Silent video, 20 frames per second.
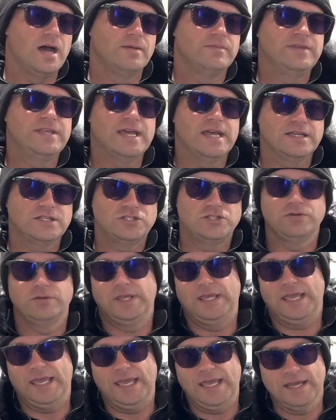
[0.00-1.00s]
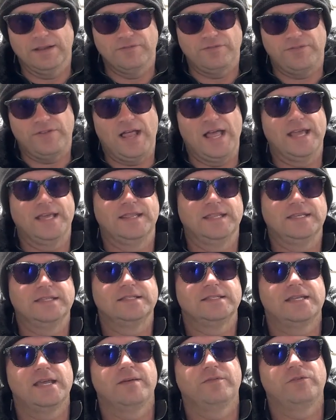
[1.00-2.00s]
Yes, you can fly in these
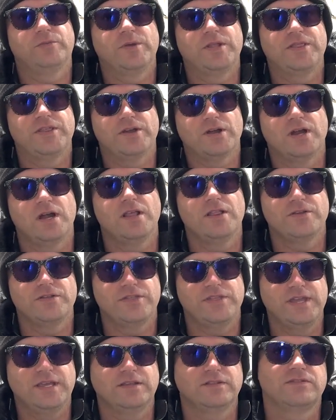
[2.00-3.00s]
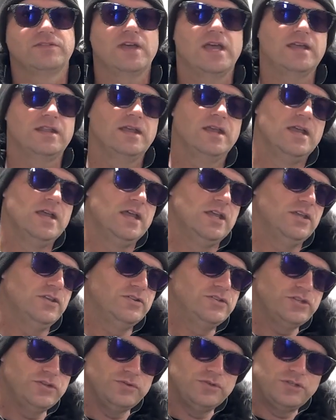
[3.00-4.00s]
temps, but there are other things that you
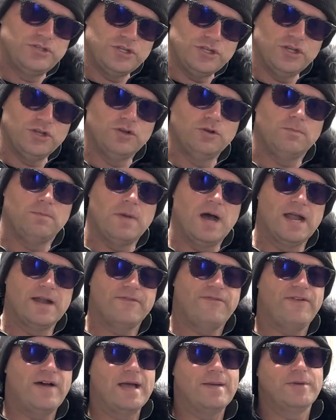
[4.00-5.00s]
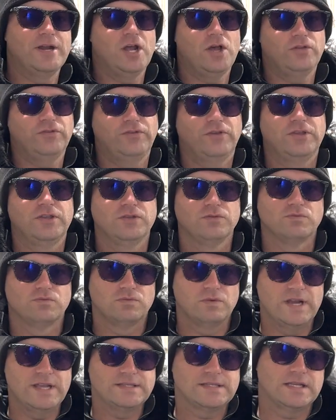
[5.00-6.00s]
do modify, but also you
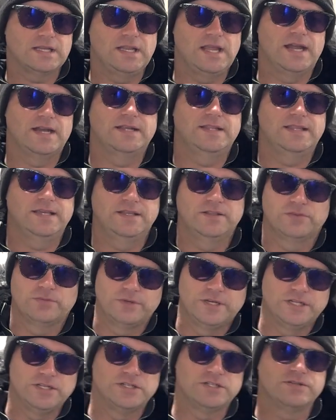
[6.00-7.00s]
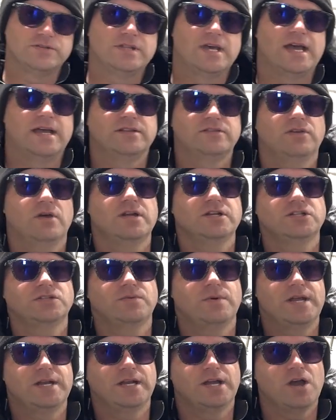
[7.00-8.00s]
risk a lot of things when you do that. So I just
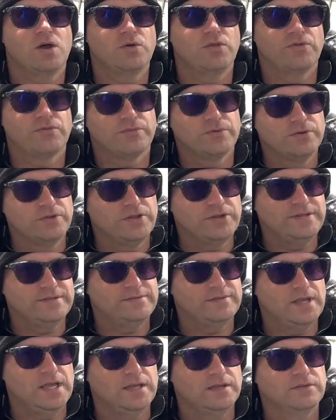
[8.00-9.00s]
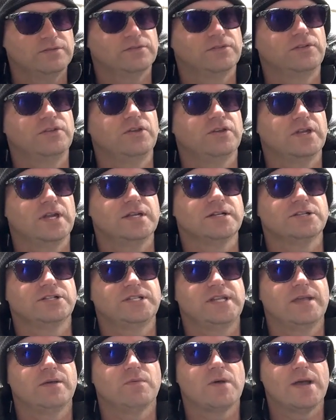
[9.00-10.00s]
wanted to go through these things so you can
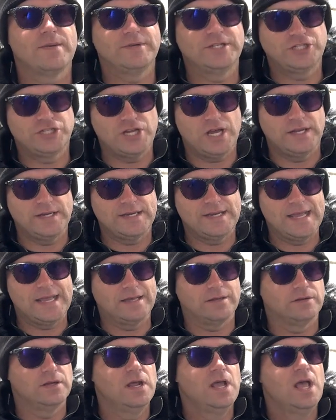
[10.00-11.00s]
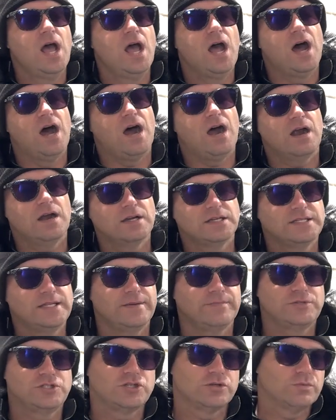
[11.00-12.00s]
understand why we shut down. Our
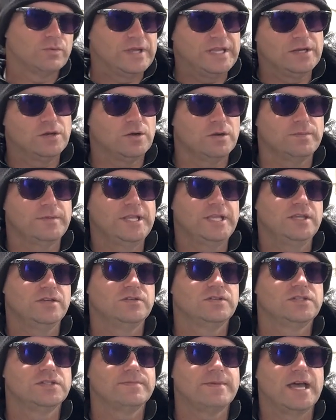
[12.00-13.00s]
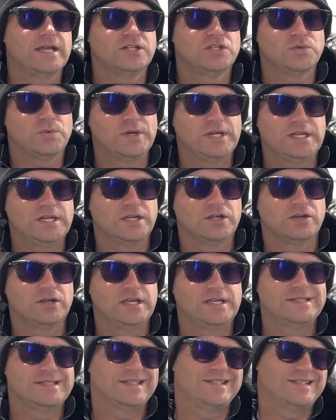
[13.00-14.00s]
temperature we normally use is about 20
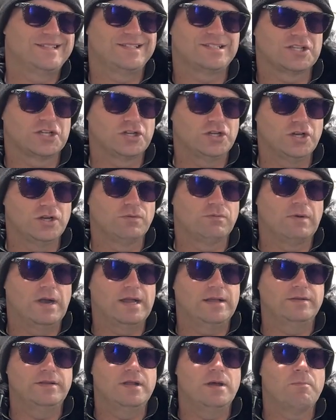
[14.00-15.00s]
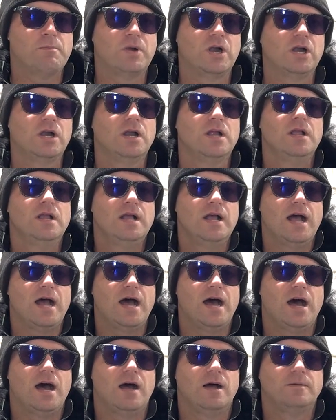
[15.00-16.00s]
degrees. It's just a good round number
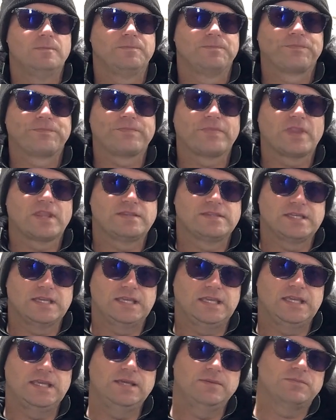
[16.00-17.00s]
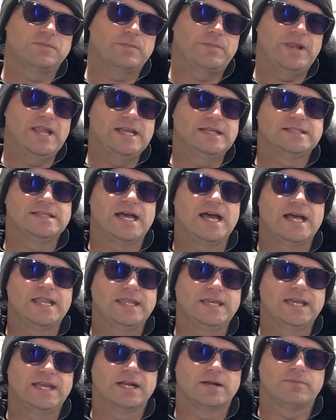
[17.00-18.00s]
to keep the planes out of
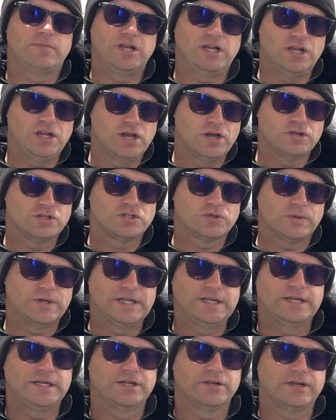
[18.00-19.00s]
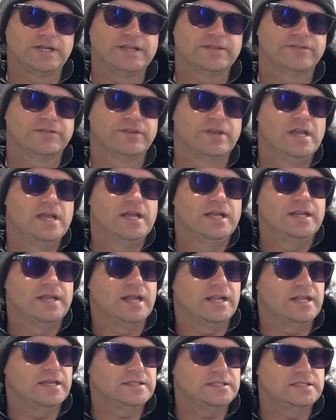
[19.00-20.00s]
the air below 20 degrees.
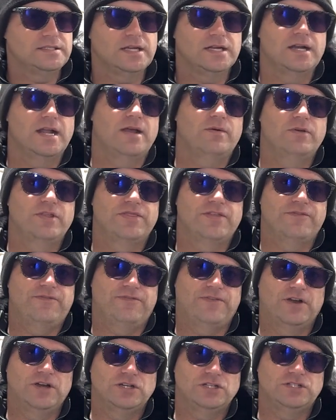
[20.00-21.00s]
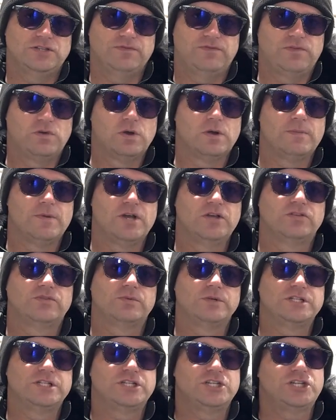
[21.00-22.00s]
Now let's start out with the first and foremost,
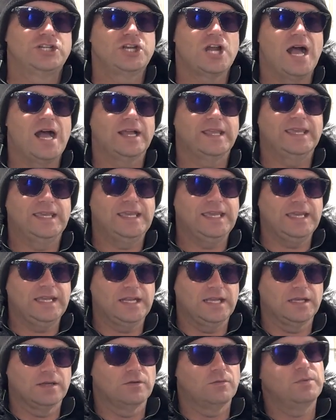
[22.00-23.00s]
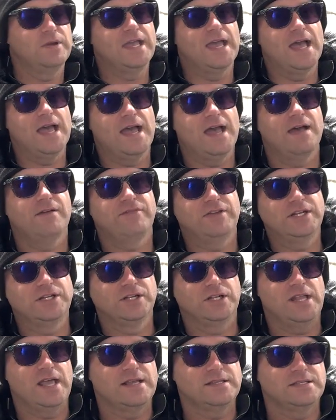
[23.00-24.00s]
which is shock heating. We have in
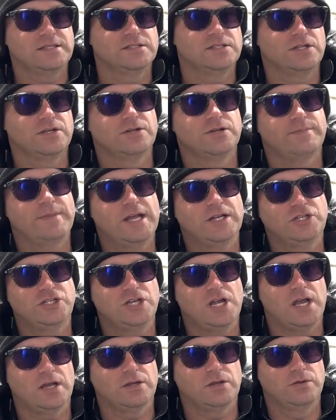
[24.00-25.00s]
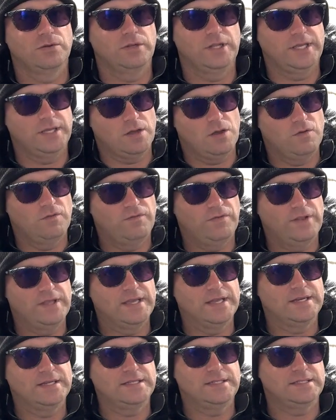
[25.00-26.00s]
your lessons learned about shock cooling,
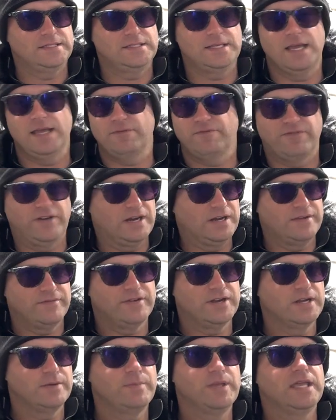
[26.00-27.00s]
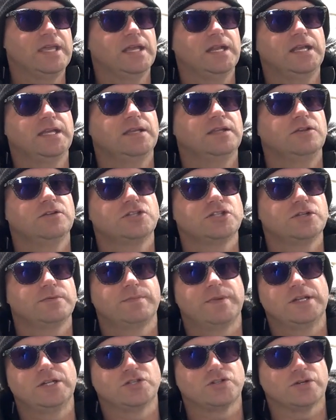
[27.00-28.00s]
hopefully in a descent. Very beginning, you should have
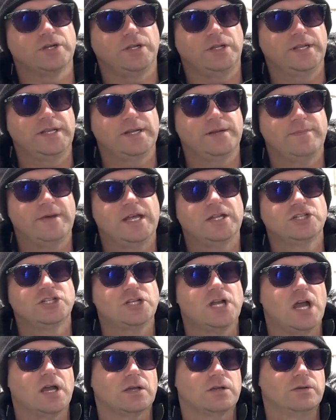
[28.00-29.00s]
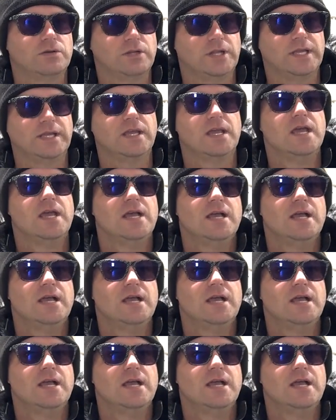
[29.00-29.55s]
been drilled in about shock cooling.